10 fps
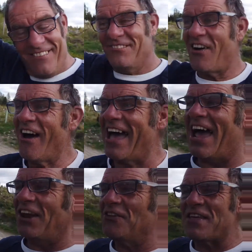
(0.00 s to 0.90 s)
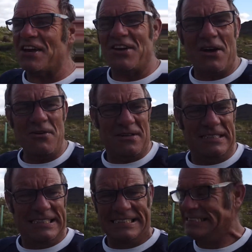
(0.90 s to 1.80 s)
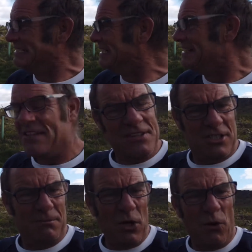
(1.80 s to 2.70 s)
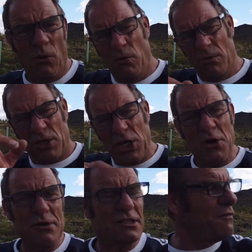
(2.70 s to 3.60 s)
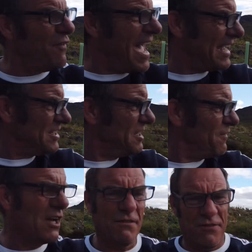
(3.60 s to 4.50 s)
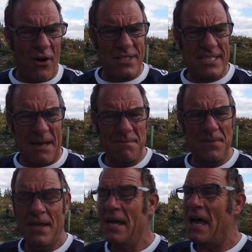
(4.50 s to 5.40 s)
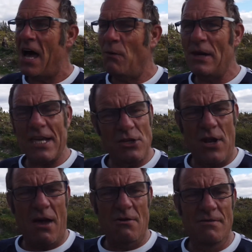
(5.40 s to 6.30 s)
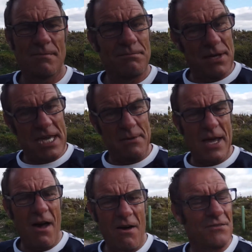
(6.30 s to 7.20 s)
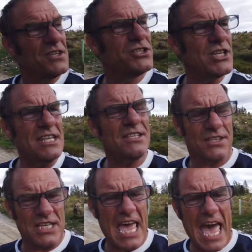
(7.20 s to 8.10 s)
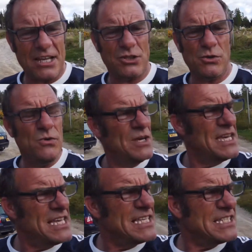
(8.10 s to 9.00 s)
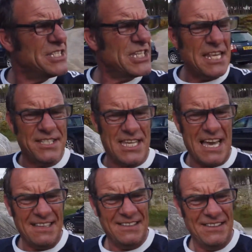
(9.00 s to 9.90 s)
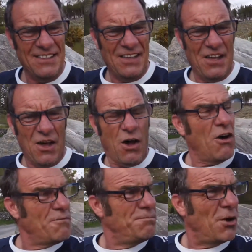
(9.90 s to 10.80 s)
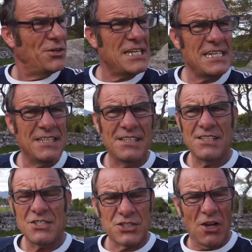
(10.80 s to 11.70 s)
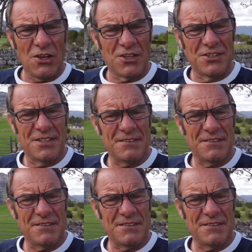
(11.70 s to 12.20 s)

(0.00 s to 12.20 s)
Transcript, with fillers: Right, and on that note, some little curious facts, if I can find some, I will let you know. But here we are, the Zen, the actual centre of Bonnie, Scotland.